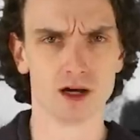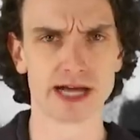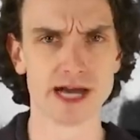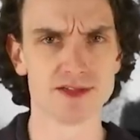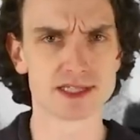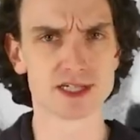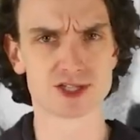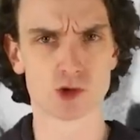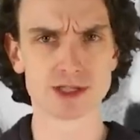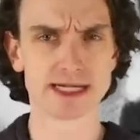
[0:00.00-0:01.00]
Okay, this is a
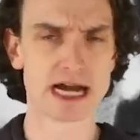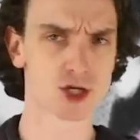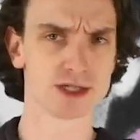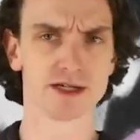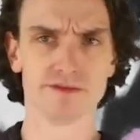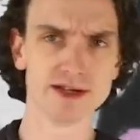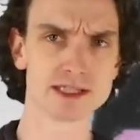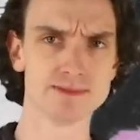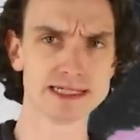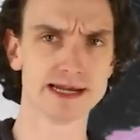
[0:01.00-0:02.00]
story that actually
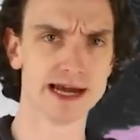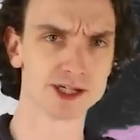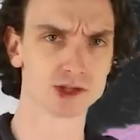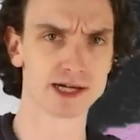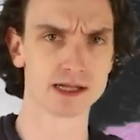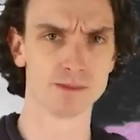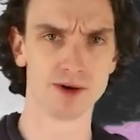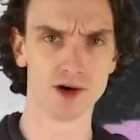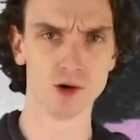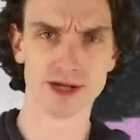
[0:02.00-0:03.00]
convinced me that Edgar Allan
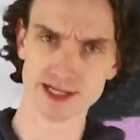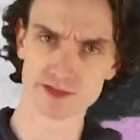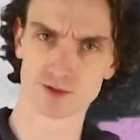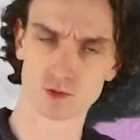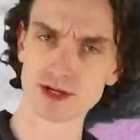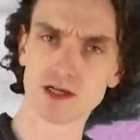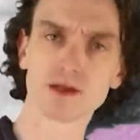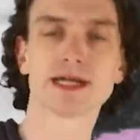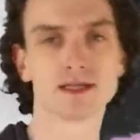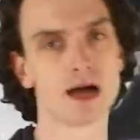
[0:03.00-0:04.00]
Poe is for
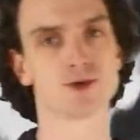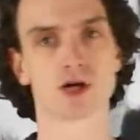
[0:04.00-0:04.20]
real a time